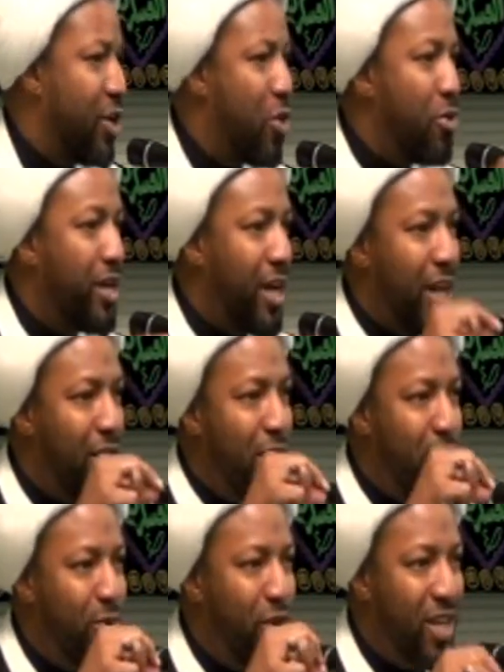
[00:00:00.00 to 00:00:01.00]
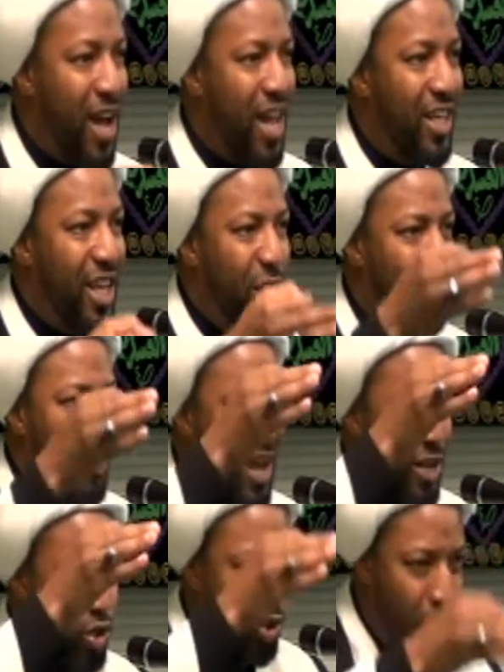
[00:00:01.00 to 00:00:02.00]
And know that Allah subhanahu wa ta'ala, He will
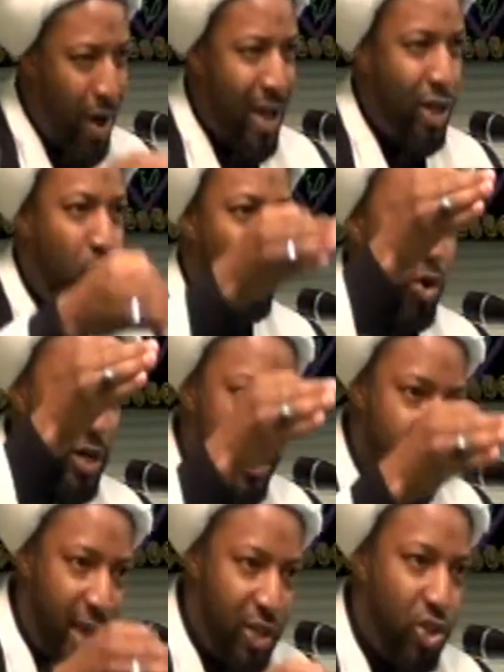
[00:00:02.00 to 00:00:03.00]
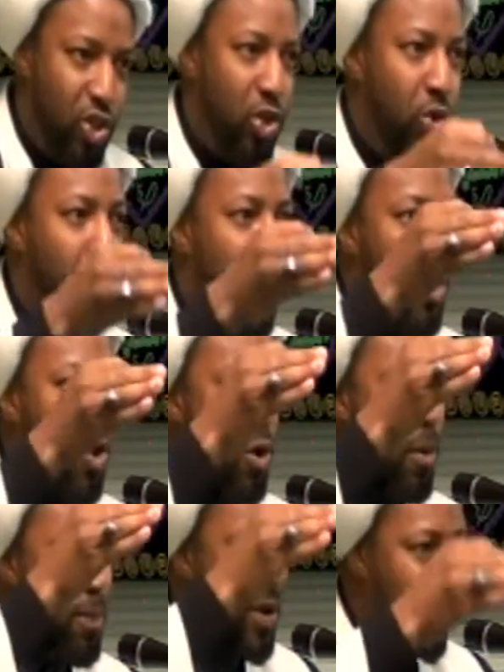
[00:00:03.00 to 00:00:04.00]
not try you or test you
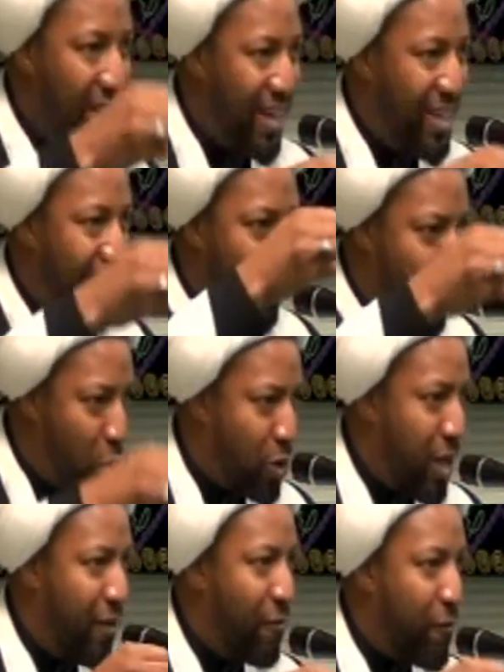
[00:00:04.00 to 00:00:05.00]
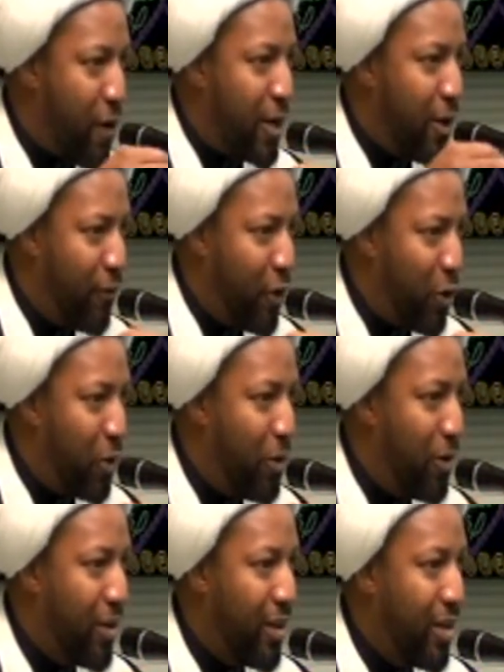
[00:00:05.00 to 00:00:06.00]
or put a difficulty in front of
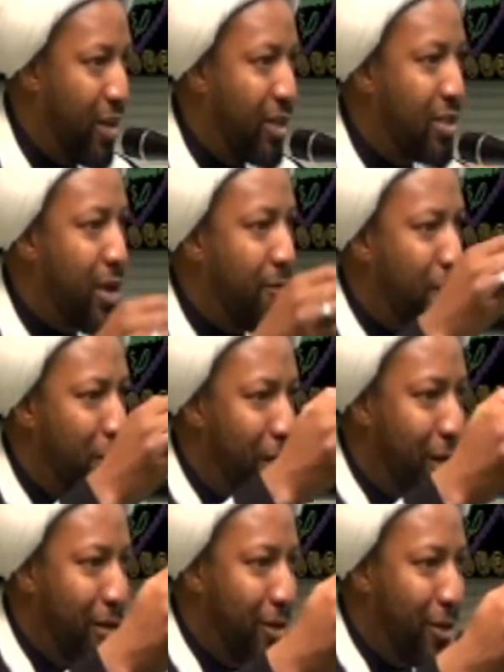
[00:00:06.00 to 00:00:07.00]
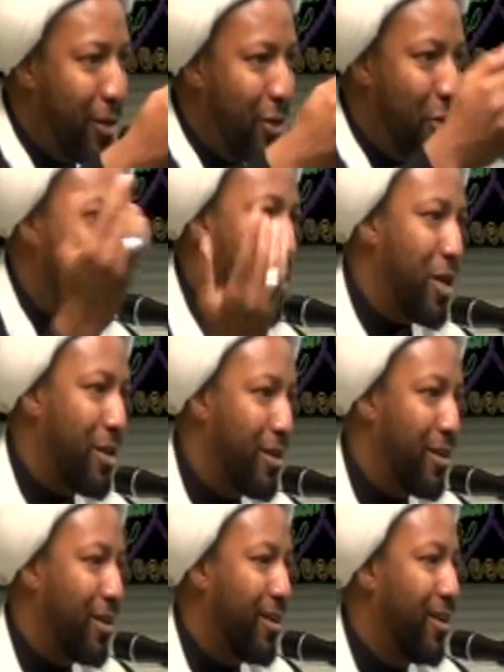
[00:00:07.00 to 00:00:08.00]
you except for that you
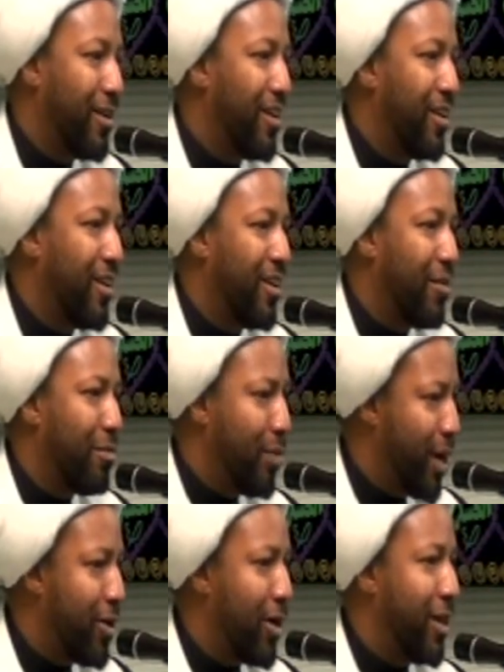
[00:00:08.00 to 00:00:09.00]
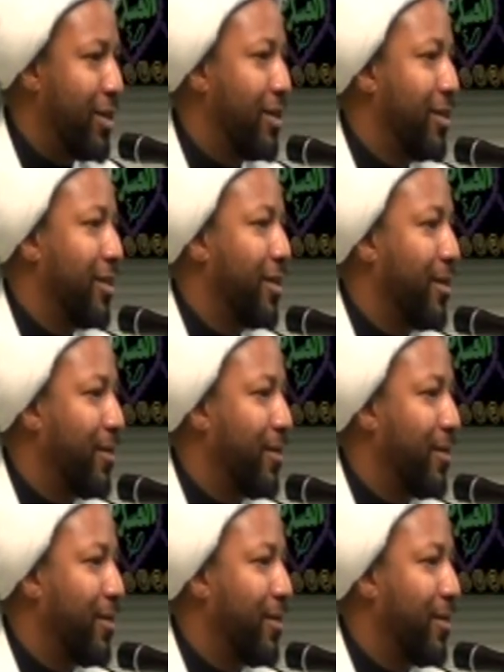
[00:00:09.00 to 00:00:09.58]
can bear it.